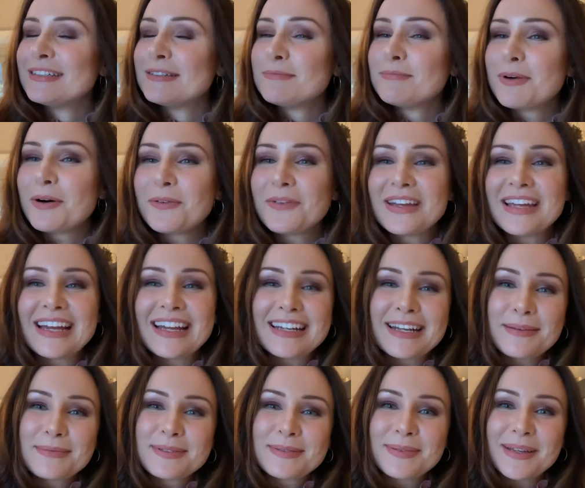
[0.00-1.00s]
But we end
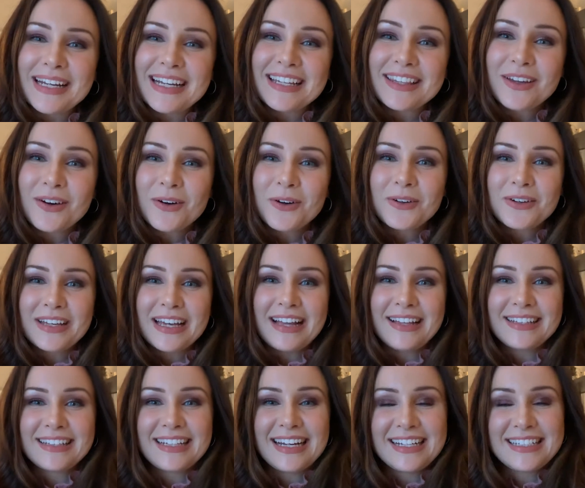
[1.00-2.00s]
up spending the whole
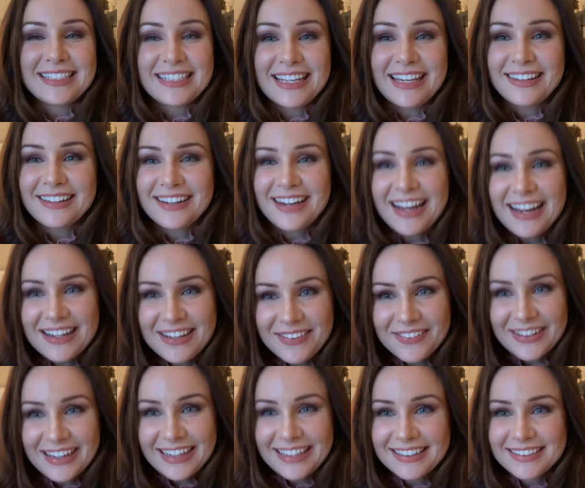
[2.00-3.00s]
gala night together
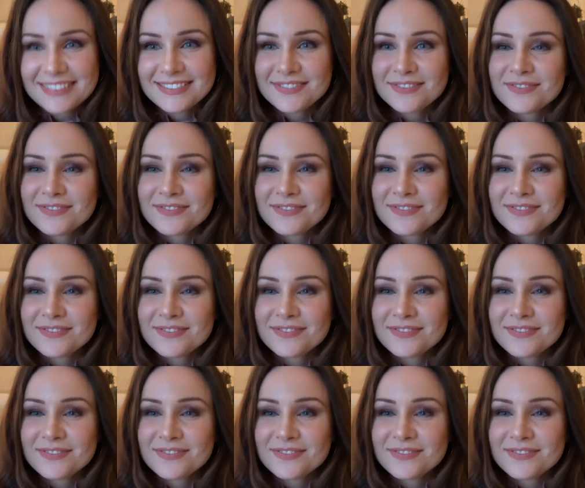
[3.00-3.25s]
anyway.